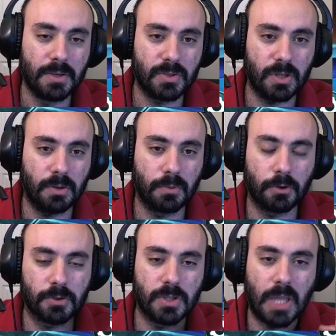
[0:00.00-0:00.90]
So
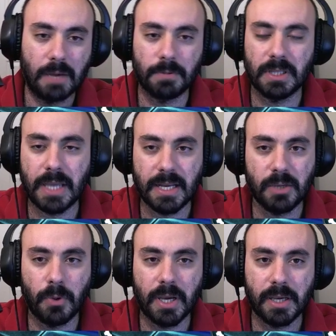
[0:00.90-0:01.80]
there's not really any
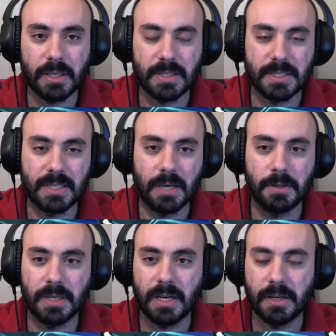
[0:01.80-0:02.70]
way in this entire
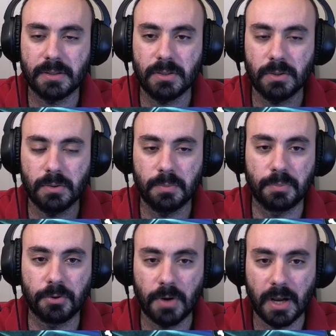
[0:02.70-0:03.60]
deck to
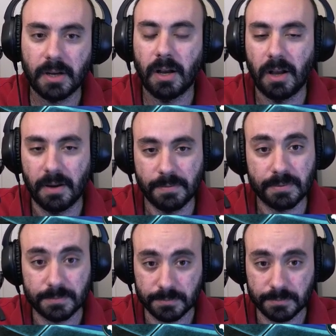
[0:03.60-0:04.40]
proc off